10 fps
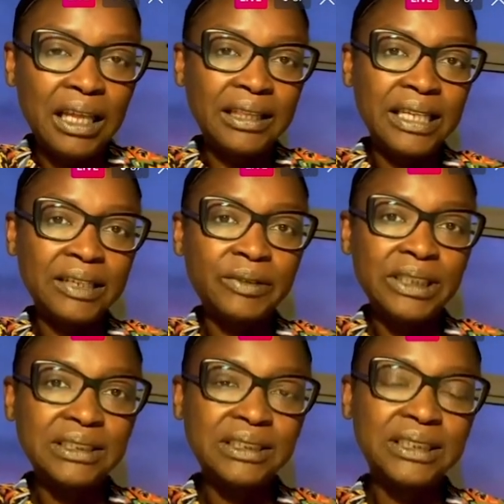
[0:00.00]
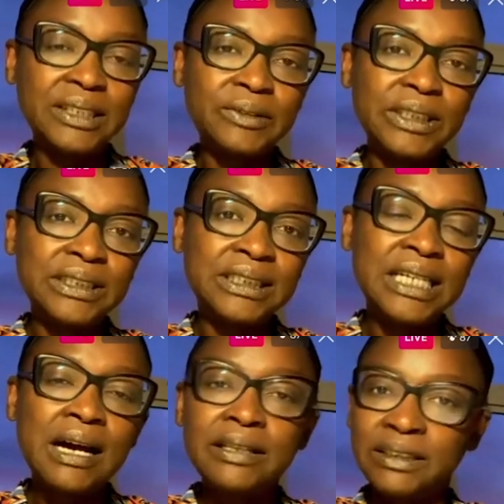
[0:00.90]
there
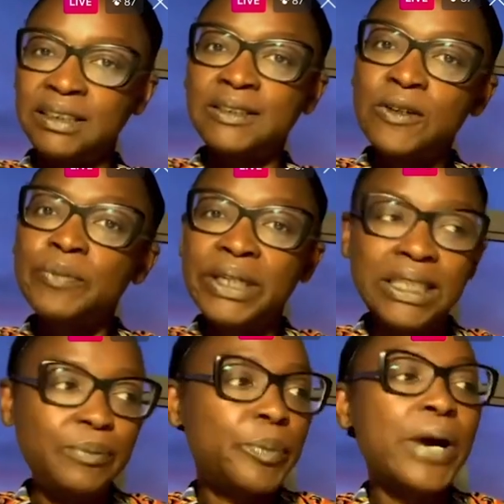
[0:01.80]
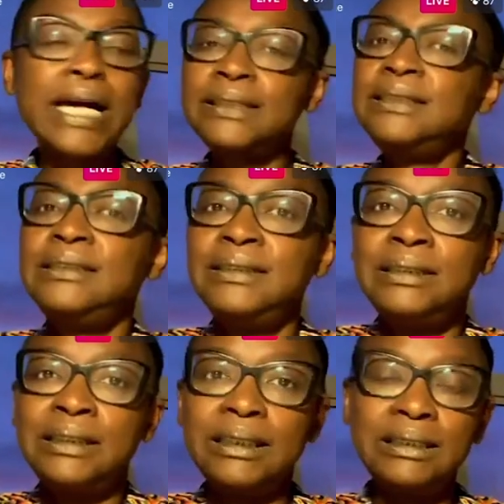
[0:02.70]
are so many
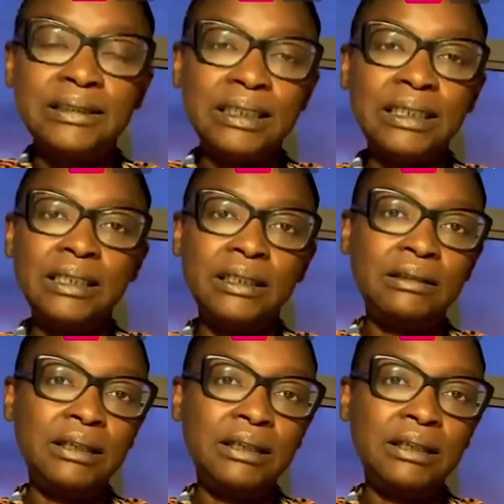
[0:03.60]
practices in